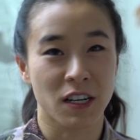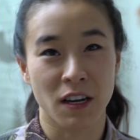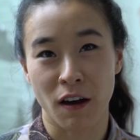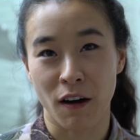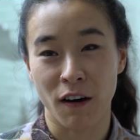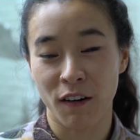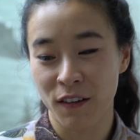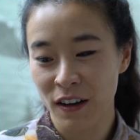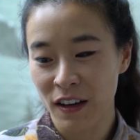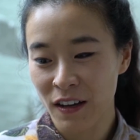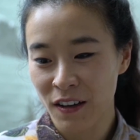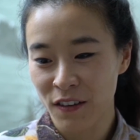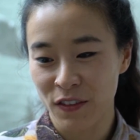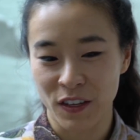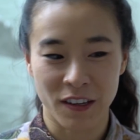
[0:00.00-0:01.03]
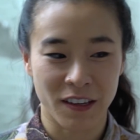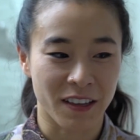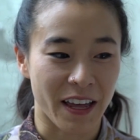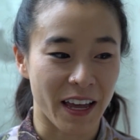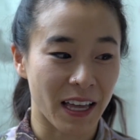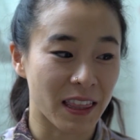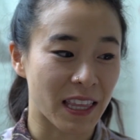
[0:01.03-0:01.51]
to go, feeling
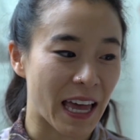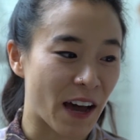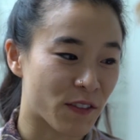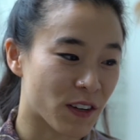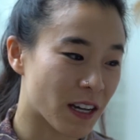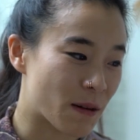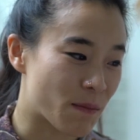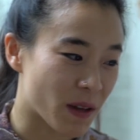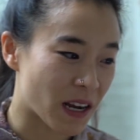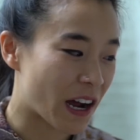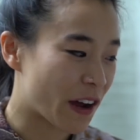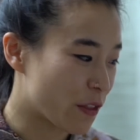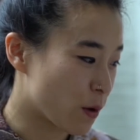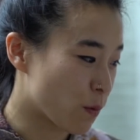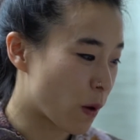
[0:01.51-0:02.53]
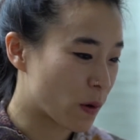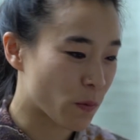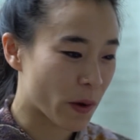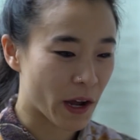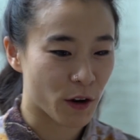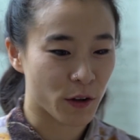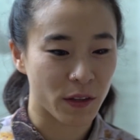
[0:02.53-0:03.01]
like they have to commit either one
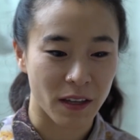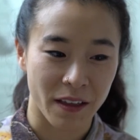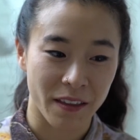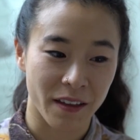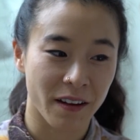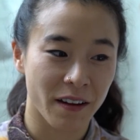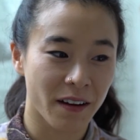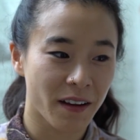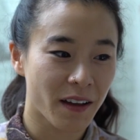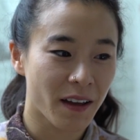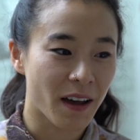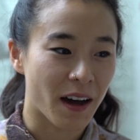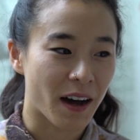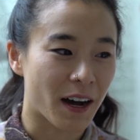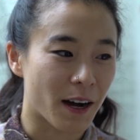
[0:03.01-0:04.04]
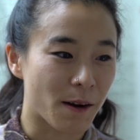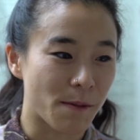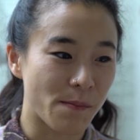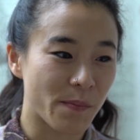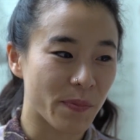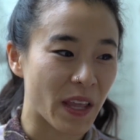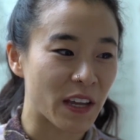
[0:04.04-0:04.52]
way or the other.
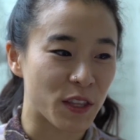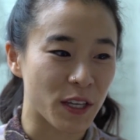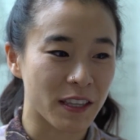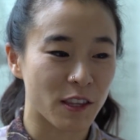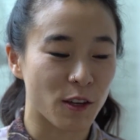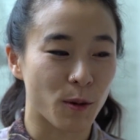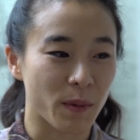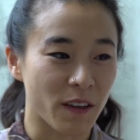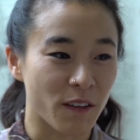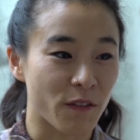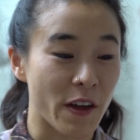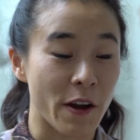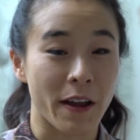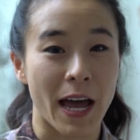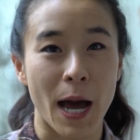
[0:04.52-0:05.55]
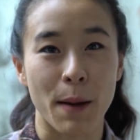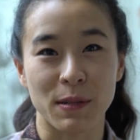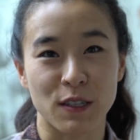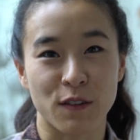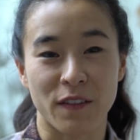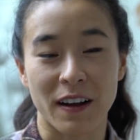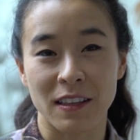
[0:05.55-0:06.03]
I think they'll be very happy
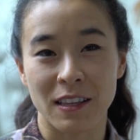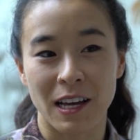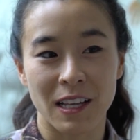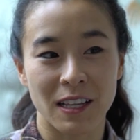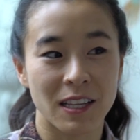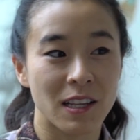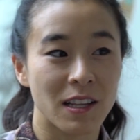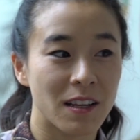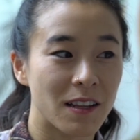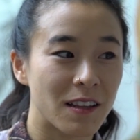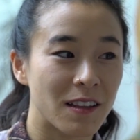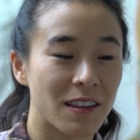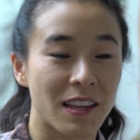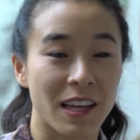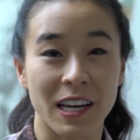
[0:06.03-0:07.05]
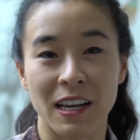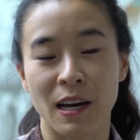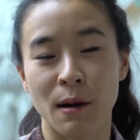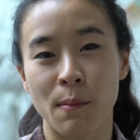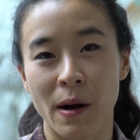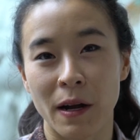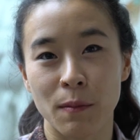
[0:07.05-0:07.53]
to find that they can
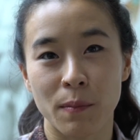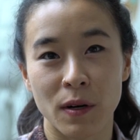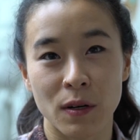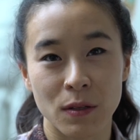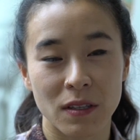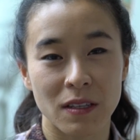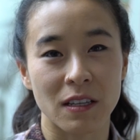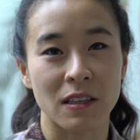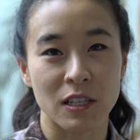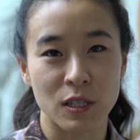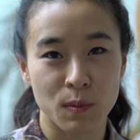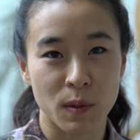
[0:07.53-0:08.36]
combine both in this